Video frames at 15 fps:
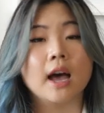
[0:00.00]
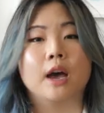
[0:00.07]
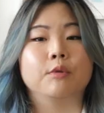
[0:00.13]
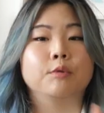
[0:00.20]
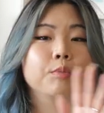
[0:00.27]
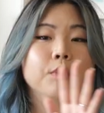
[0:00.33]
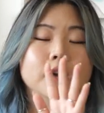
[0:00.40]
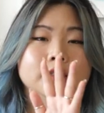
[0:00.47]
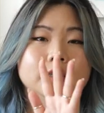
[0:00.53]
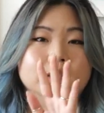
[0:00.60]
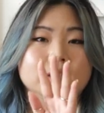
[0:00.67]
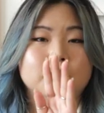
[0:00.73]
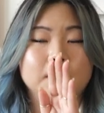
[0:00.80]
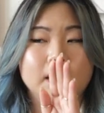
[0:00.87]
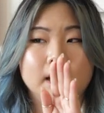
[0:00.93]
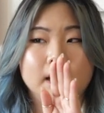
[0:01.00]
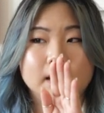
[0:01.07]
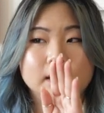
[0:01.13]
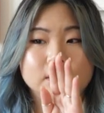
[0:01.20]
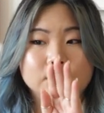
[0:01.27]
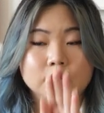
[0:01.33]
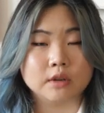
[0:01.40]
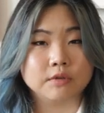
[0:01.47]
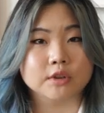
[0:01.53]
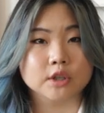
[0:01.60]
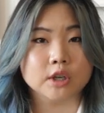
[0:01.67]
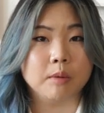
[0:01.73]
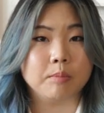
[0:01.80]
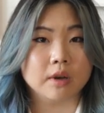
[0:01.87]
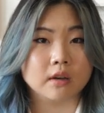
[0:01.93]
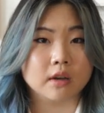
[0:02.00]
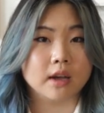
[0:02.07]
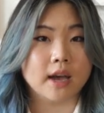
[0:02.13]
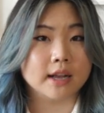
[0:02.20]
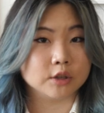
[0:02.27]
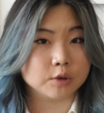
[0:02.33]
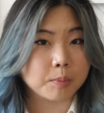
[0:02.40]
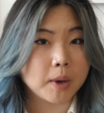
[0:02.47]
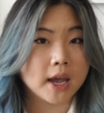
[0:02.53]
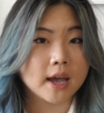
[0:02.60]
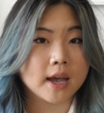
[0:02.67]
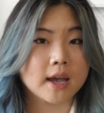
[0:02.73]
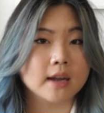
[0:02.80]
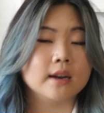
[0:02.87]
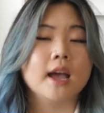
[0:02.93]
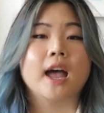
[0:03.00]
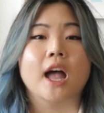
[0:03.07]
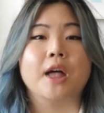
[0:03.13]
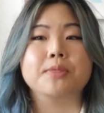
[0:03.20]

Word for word: I would process my duty-free shopping at Japan,